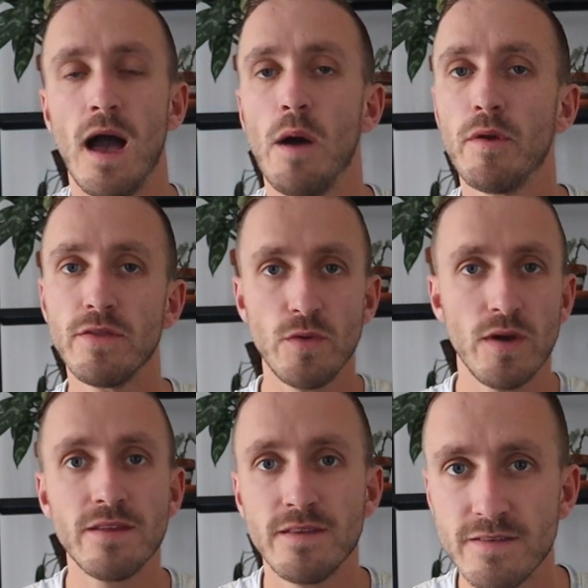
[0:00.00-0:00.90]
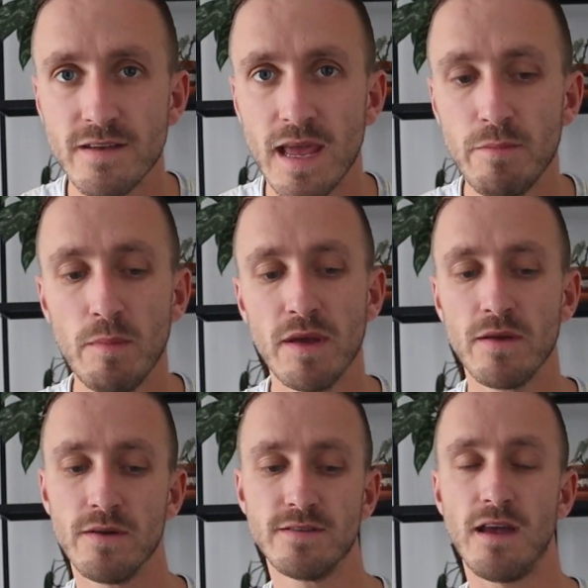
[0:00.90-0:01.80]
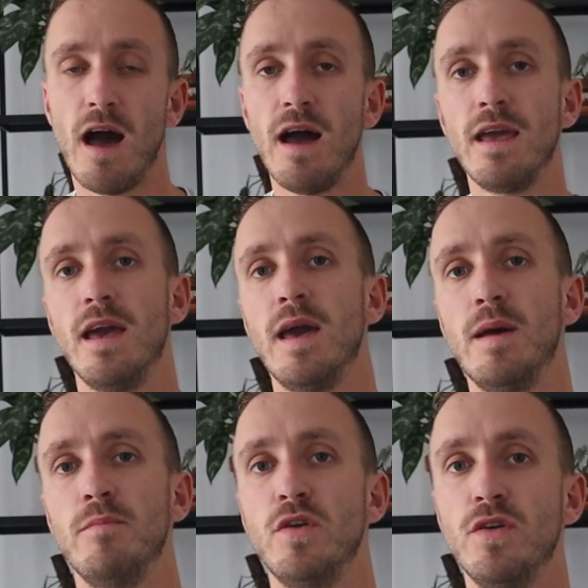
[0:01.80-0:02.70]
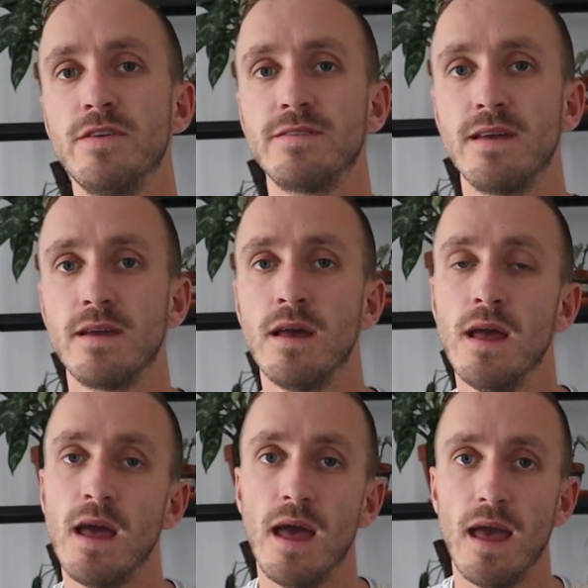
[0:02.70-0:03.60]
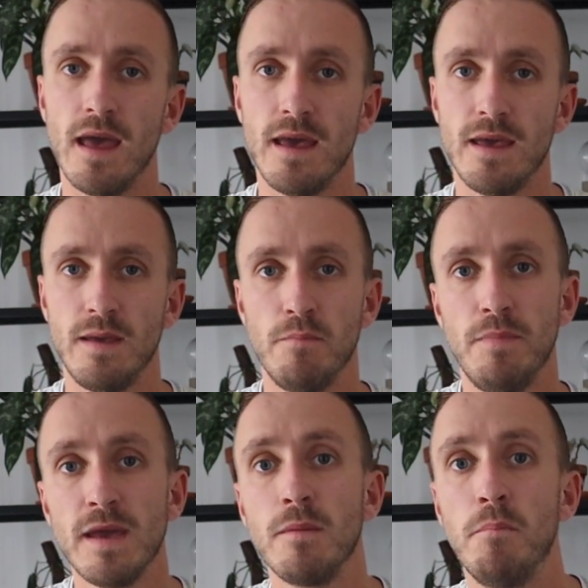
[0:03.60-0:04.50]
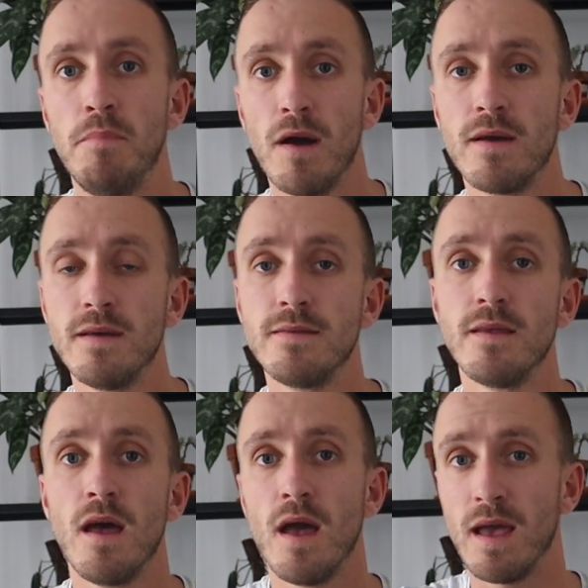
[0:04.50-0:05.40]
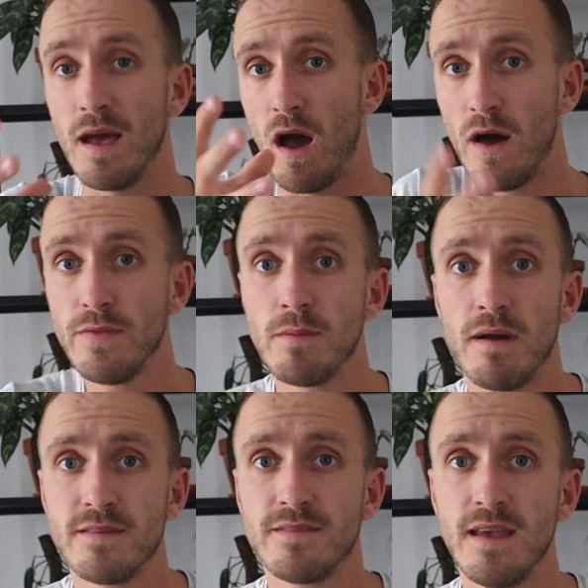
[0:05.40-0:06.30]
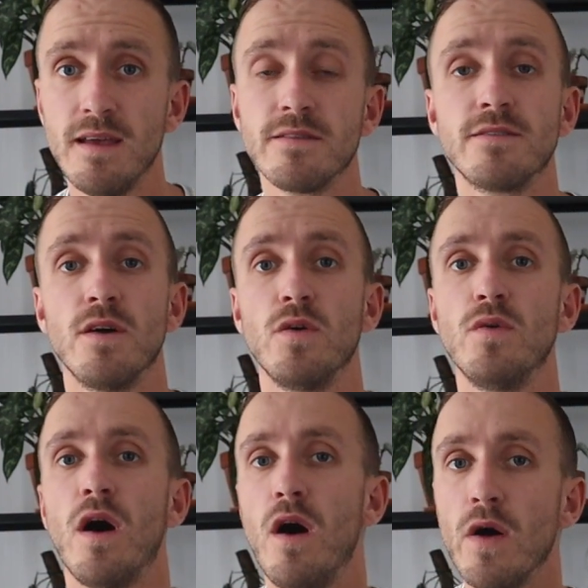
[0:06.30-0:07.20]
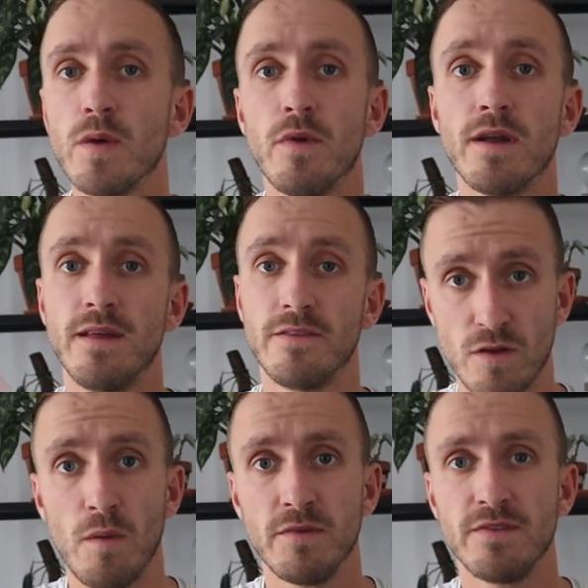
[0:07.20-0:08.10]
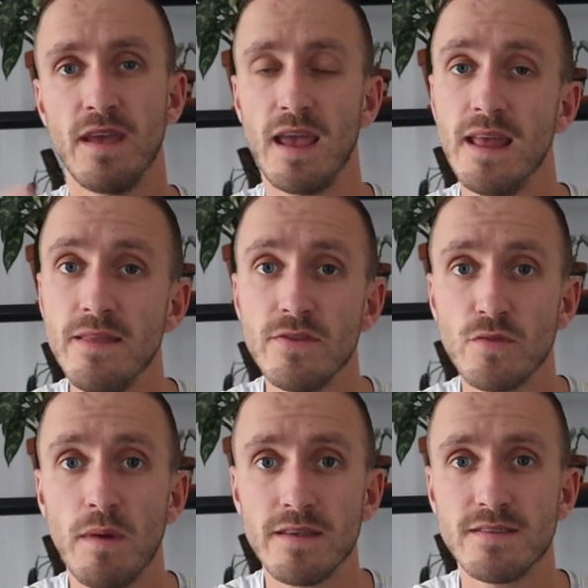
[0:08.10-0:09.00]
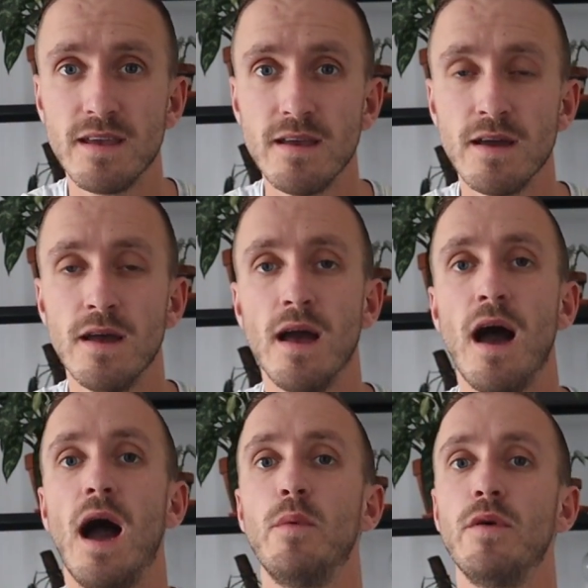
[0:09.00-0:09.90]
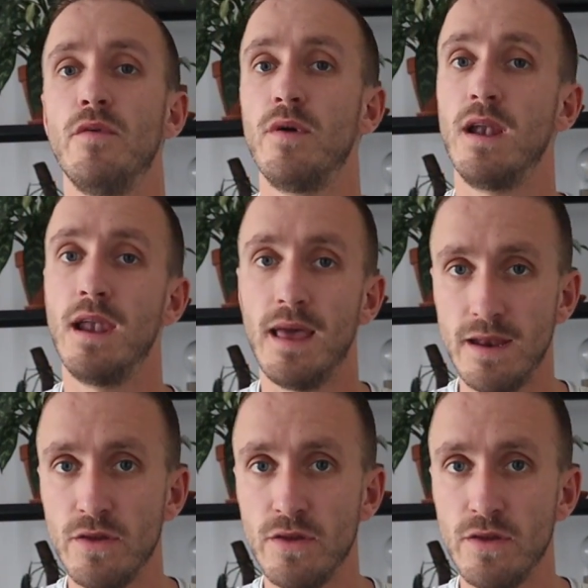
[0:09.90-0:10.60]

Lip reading: I want to do a little disclaimer because I am using a big bucket under my sink, so all the water that comes into my sink I will later